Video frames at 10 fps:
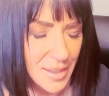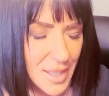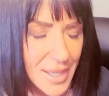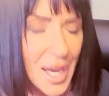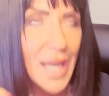
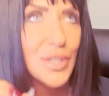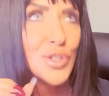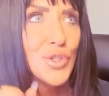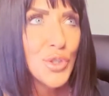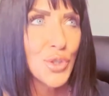like I
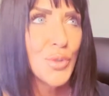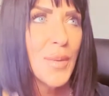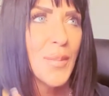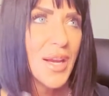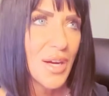knew
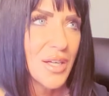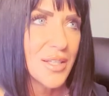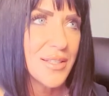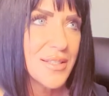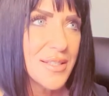in my
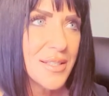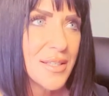heart,